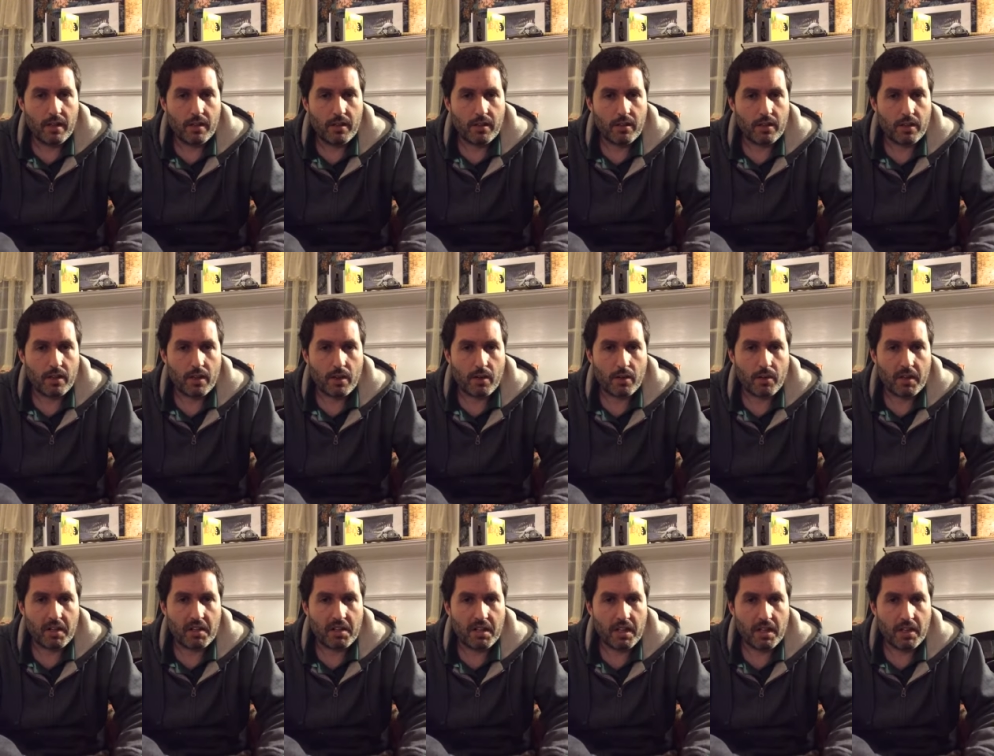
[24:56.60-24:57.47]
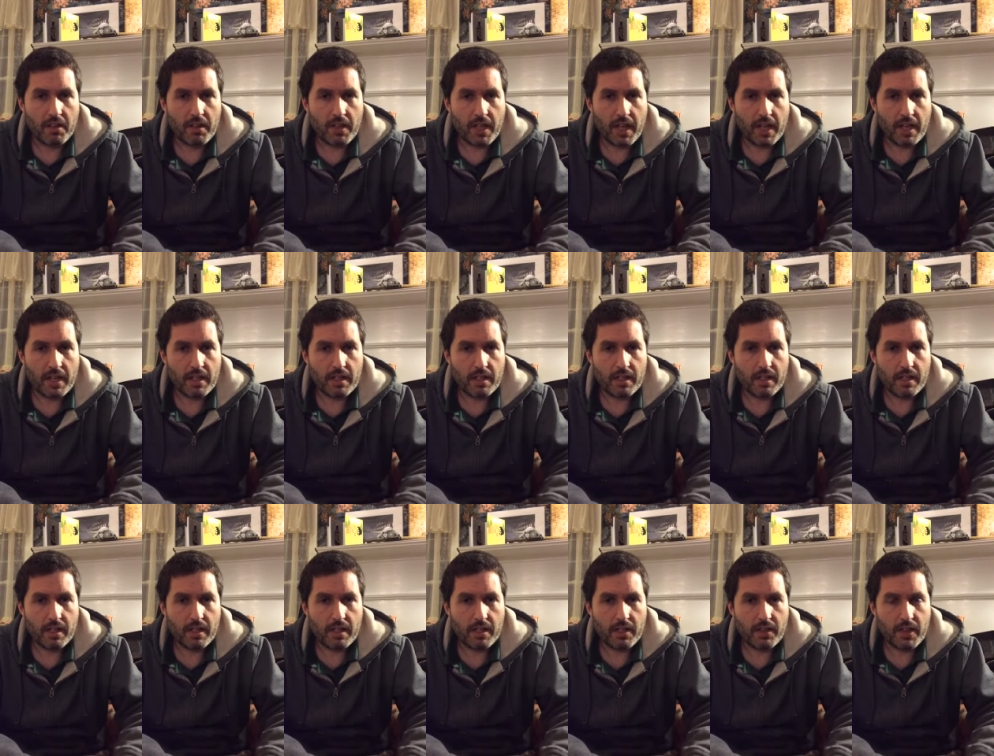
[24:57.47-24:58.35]
So until then,
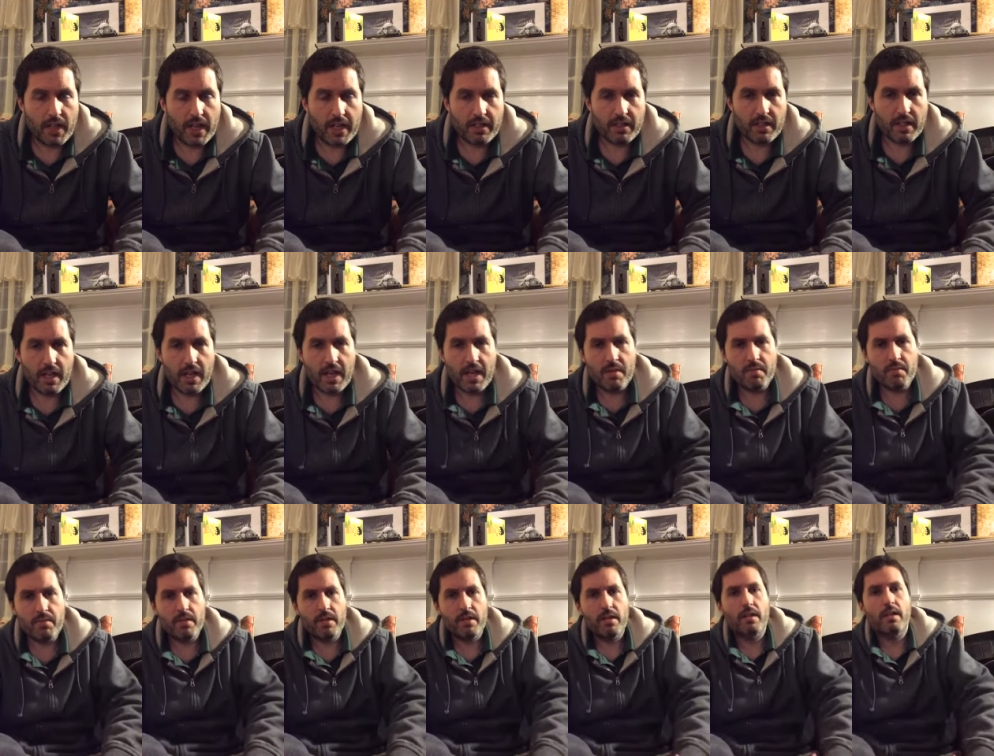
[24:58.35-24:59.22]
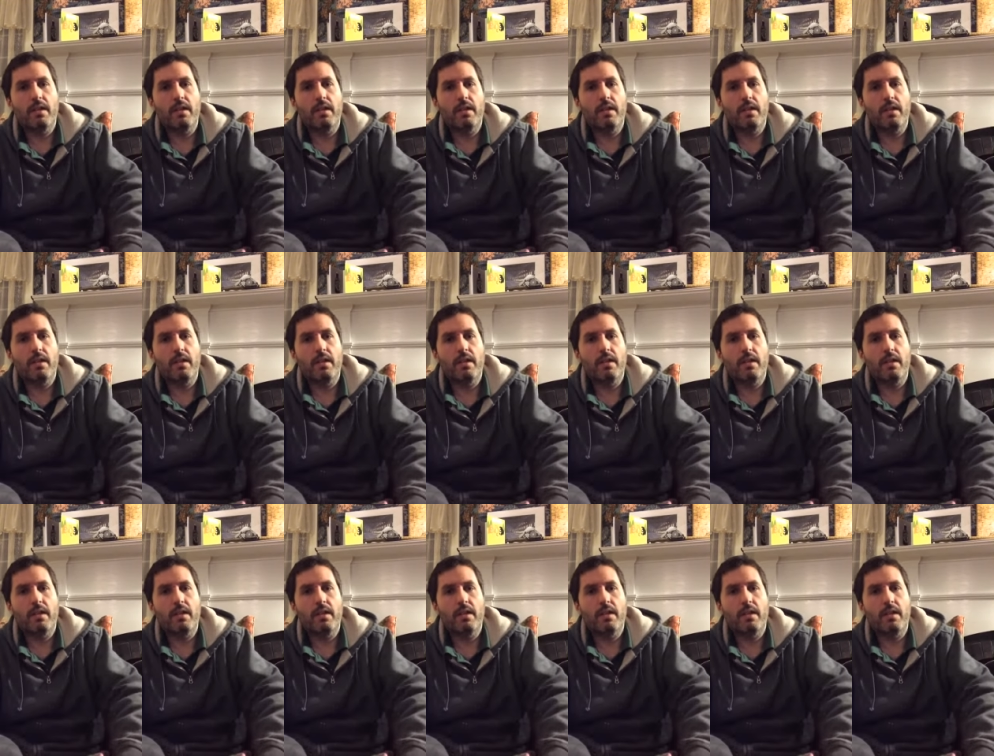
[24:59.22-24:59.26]
until next time,